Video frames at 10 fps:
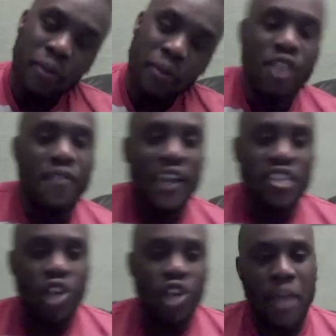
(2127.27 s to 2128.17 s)
you think he's
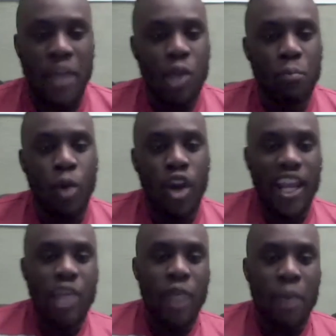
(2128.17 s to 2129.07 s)
got a bit more
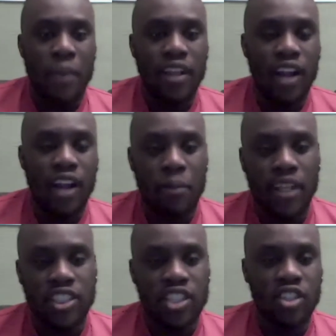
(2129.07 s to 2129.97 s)
leeway being a club
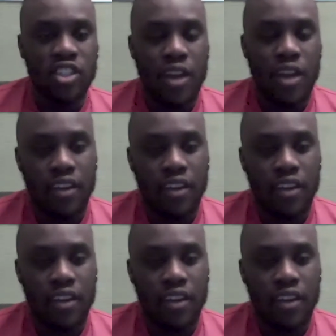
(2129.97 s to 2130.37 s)
legend or whatever?